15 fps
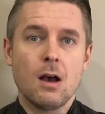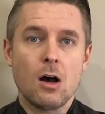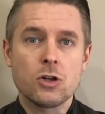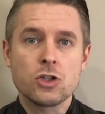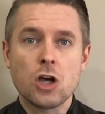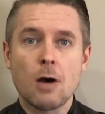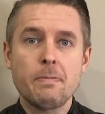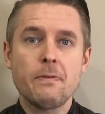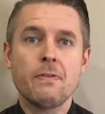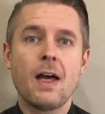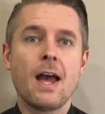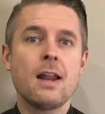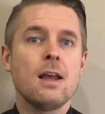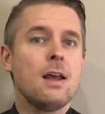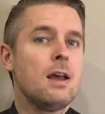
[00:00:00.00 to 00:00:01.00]
On top of
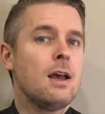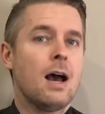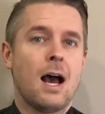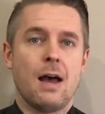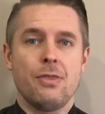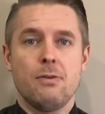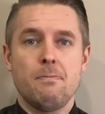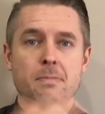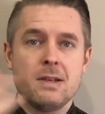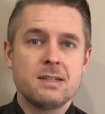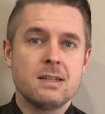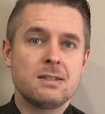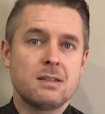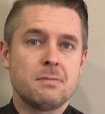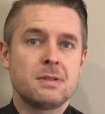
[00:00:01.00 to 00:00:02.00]
that, the
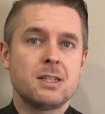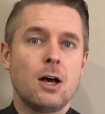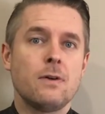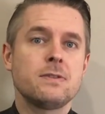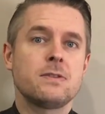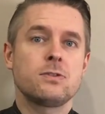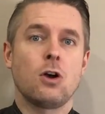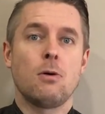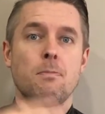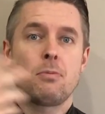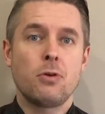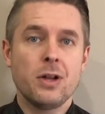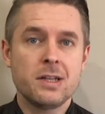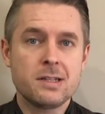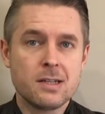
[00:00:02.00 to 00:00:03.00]
business themselves has got
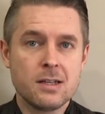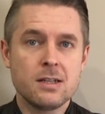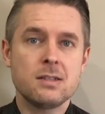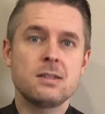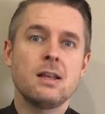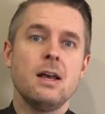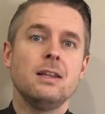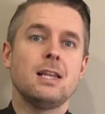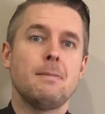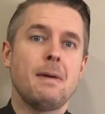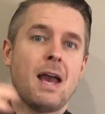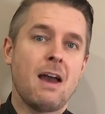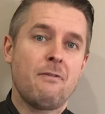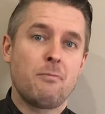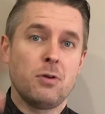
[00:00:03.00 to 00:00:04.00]
printers, they may
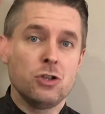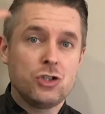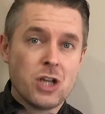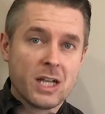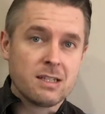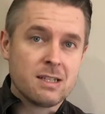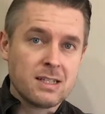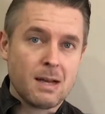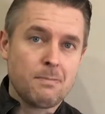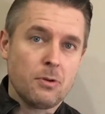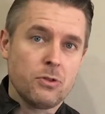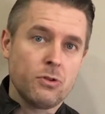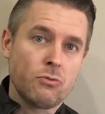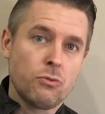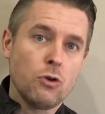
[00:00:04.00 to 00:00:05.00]
have projectors up
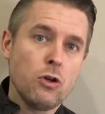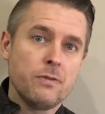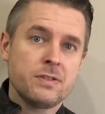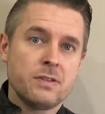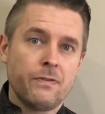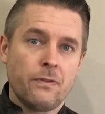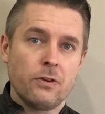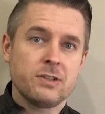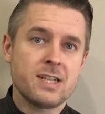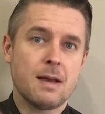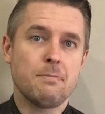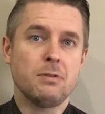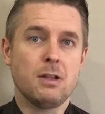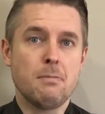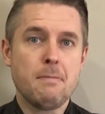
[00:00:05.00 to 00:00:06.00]
on the roofs, for
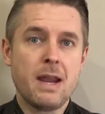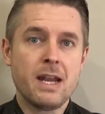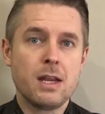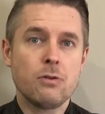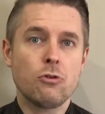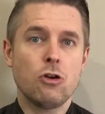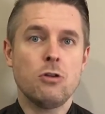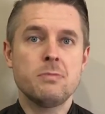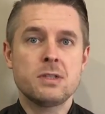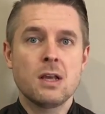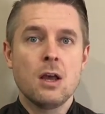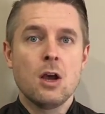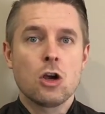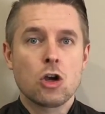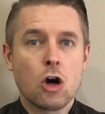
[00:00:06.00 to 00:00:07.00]
example in meeting rooms,
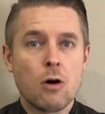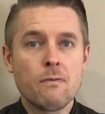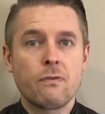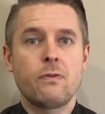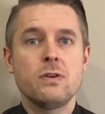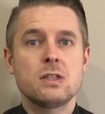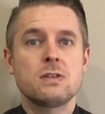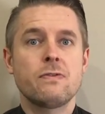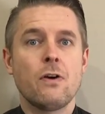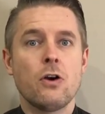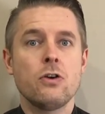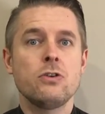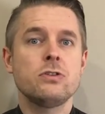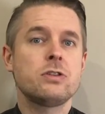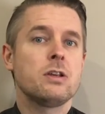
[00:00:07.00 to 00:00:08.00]
conference
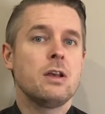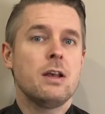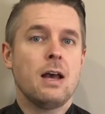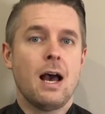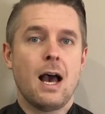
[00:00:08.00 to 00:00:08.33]
phones,